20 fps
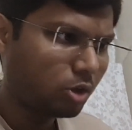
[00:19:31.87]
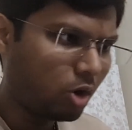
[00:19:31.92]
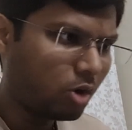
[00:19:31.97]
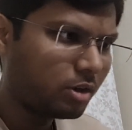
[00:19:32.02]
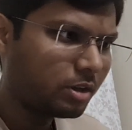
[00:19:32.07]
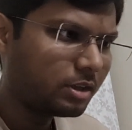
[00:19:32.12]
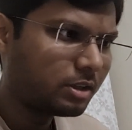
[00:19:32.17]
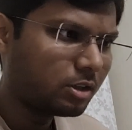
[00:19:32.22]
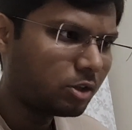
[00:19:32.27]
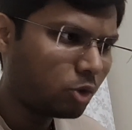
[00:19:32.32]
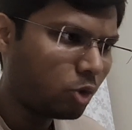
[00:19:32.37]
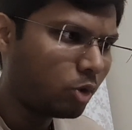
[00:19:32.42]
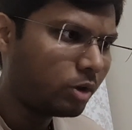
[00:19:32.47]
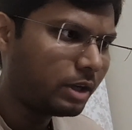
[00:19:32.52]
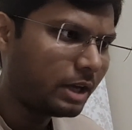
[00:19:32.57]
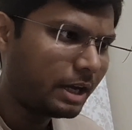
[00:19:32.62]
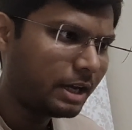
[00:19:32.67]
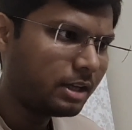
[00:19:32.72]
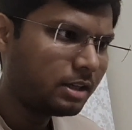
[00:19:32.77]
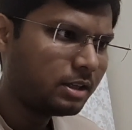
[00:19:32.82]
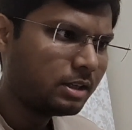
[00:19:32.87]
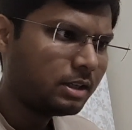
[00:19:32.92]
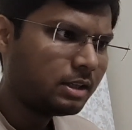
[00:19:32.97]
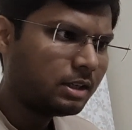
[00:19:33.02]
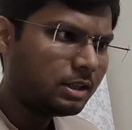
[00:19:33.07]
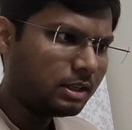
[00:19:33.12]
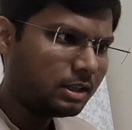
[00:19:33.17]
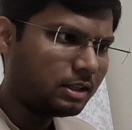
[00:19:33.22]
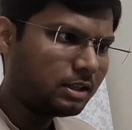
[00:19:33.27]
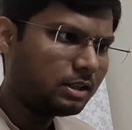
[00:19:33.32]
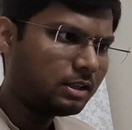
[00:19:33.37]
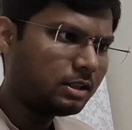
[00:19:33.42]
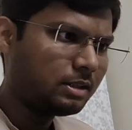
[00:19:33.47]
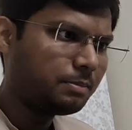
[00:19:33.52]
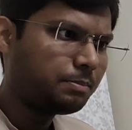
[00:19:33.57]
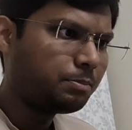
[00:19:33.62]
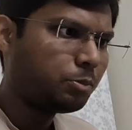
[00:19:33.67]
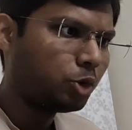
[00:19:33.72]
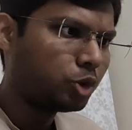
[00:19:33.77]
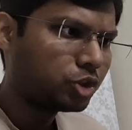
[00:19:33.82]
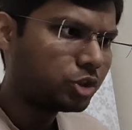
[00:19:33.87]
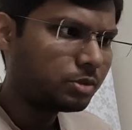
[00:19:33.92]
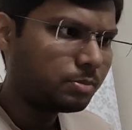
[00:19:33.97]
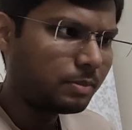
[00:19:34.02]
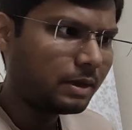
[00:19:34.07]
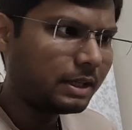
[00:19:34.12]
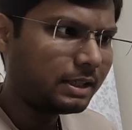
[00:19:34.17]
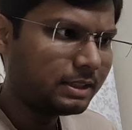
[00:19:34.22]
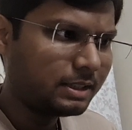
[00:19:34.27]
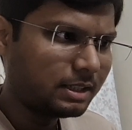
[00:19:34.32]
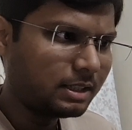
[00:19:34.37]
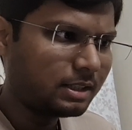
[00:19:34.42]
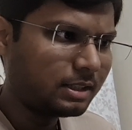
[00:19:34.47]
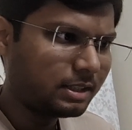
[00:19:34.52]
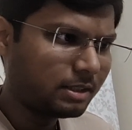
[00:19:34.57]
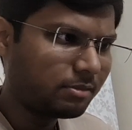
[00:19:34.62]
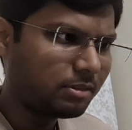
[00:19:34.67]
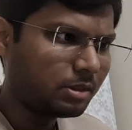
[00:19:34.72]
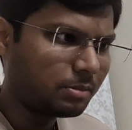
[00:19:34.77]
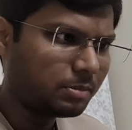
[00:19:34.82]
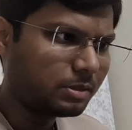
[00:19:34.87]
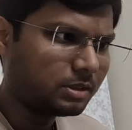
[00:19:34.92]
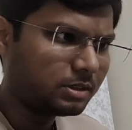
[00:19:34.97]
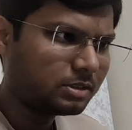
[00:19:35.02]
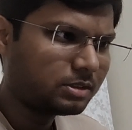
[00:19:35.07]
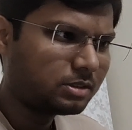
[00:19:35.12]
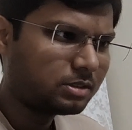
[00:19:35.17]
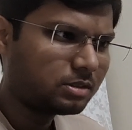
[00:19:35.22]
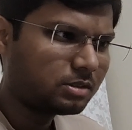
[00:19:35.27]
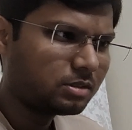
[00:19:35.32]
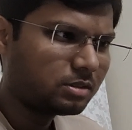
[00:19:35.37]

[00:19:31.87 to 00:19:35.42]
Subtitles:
wrong code pushed by the developers.